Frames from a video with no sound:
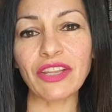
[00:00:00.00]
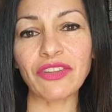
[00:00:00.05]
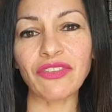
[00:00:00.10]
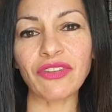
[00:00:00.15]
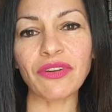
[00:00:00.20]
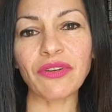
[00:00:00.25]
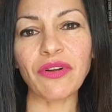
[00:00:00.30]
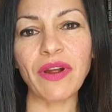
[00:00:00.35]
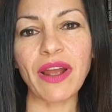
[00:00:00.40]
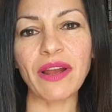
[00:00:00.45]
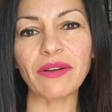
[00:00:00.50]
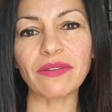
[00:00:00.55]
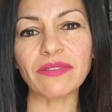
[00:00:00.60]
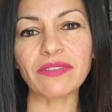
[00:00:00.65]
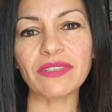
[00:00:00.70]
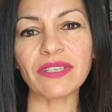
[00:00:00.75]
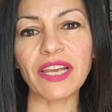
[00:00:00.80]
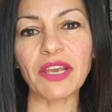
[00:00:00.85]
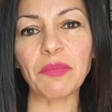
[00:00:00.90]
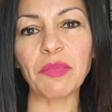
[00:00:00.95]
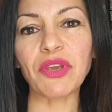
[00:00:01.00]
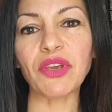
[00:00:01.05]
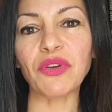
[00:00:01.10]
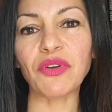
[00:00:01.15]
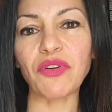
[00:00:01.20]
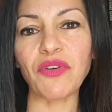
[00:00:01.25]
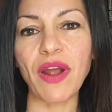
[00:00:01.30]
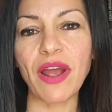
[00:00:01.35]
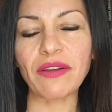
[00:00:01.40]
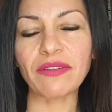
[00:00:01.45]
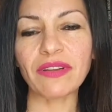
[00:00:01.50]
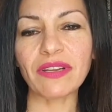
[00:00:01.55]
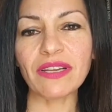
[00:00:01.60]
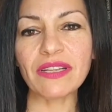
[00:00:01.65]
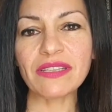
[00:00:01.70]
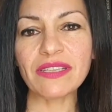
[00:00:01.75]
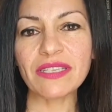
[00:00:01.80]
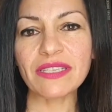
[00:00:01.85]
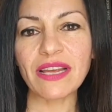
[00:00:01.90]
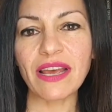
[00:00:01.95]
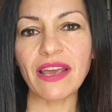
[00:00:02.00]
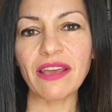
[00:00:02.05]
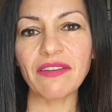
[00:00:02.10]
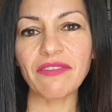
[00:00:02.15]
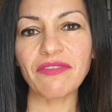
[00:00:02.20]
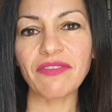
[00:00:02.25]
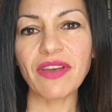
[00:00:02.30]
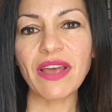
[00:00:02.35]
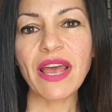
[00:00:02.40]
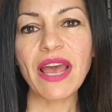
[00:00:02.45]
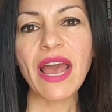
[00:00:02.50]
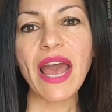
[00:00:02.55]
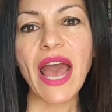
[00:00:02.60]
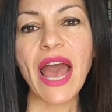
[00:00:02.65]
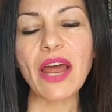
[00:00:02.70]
into the ground, keeping you grounded and safe.